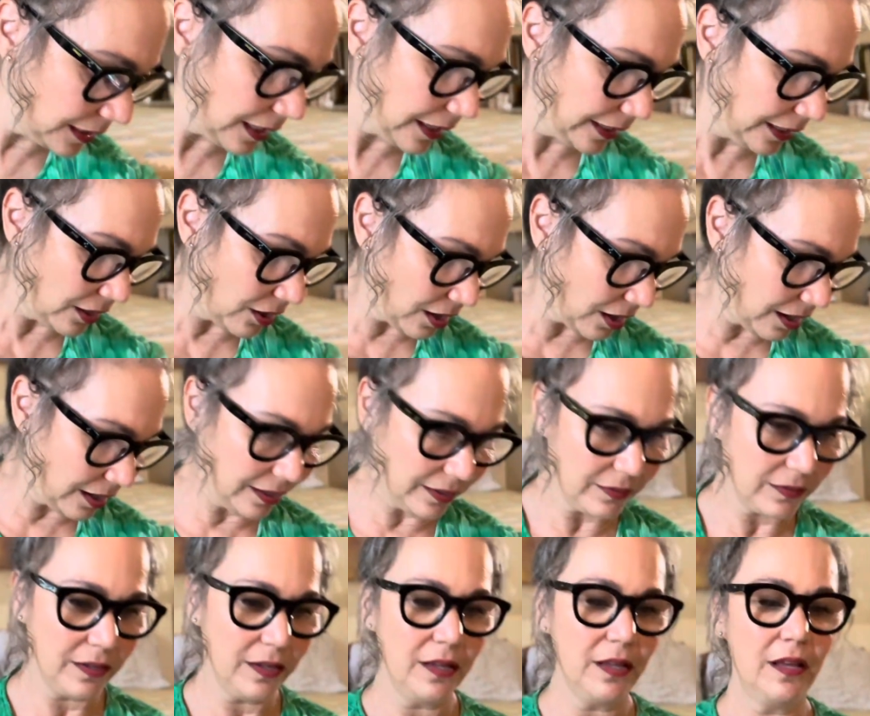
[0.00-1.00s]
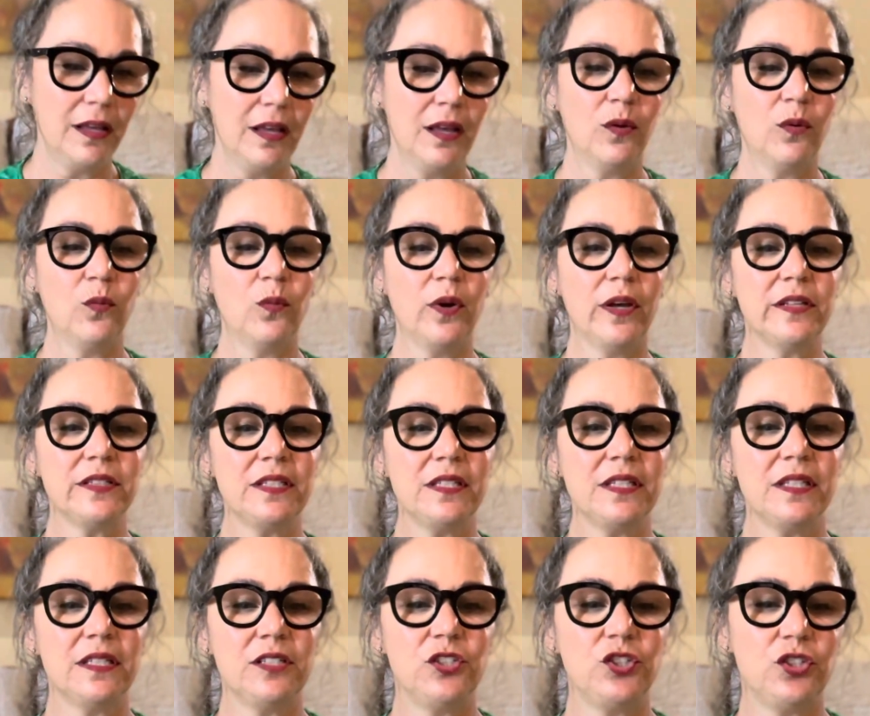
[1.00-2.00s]
I got was
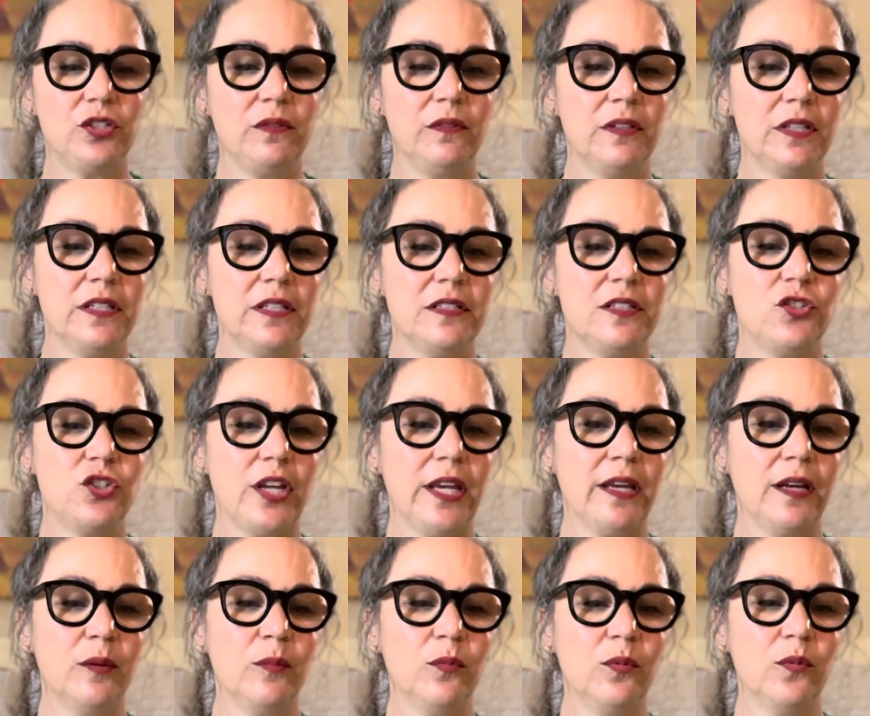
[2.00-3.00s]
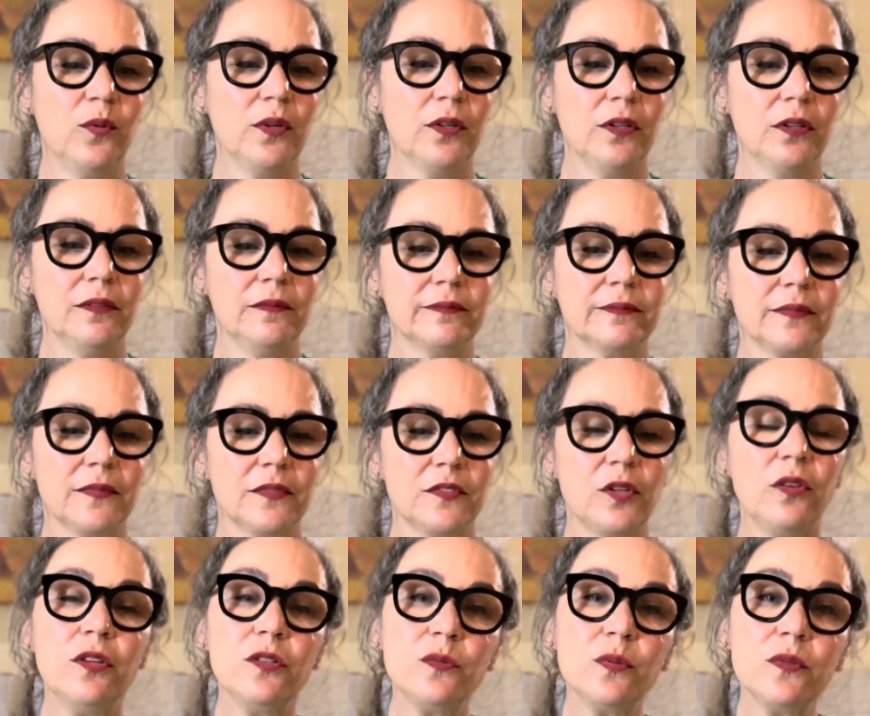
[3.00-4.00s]
this Jacob wool. So
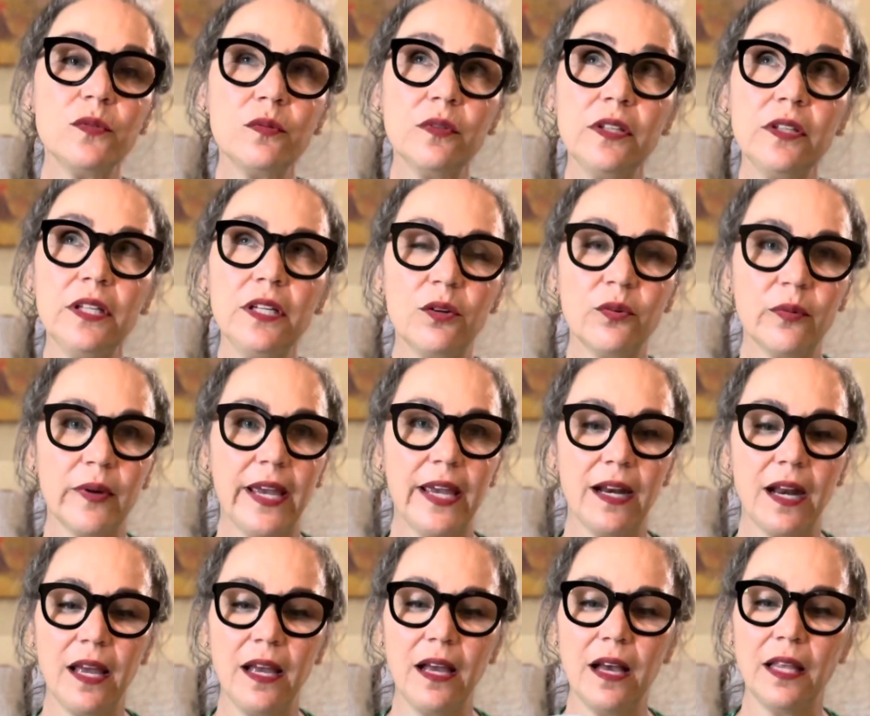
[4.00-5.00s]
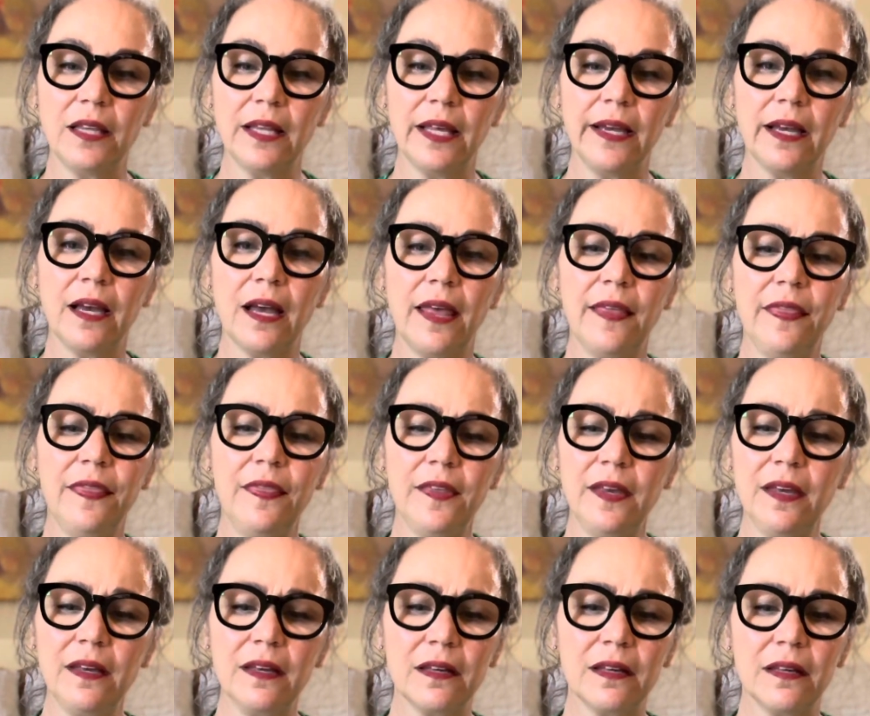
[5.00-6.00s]
this was really great. I got like, I
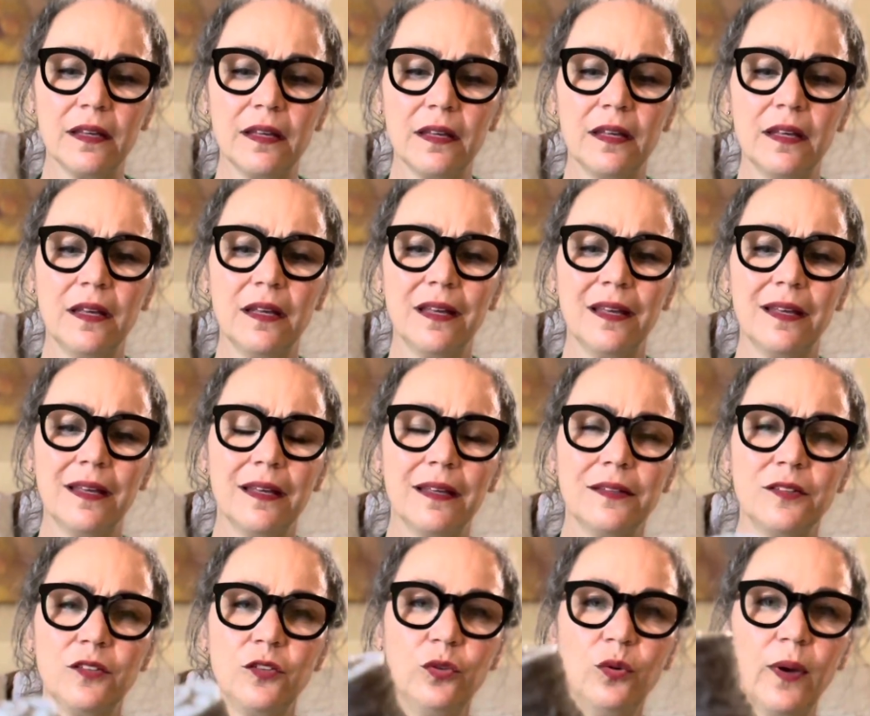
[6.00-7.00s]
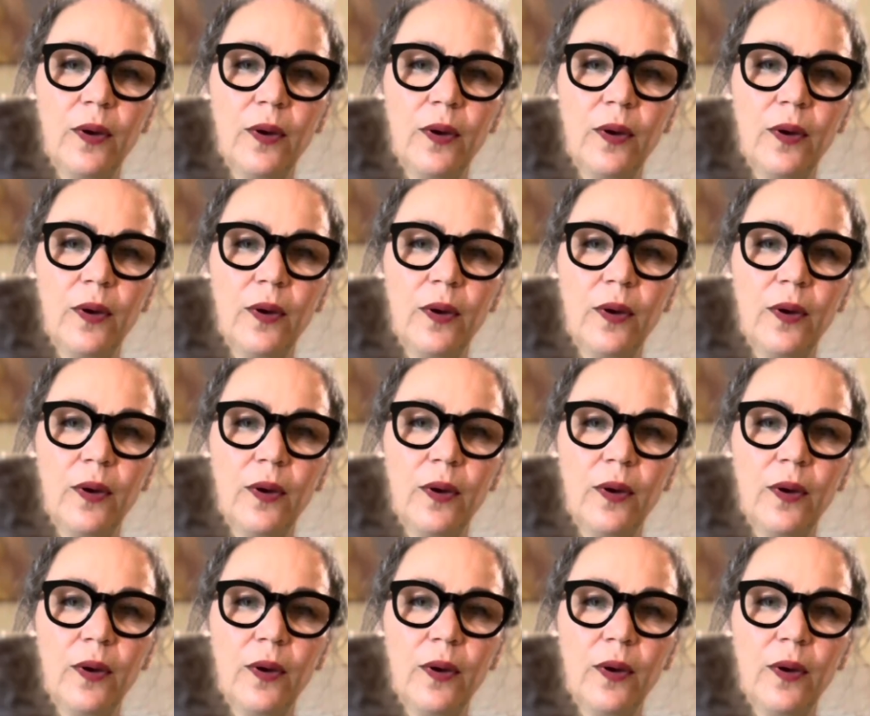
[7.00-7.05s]
think 2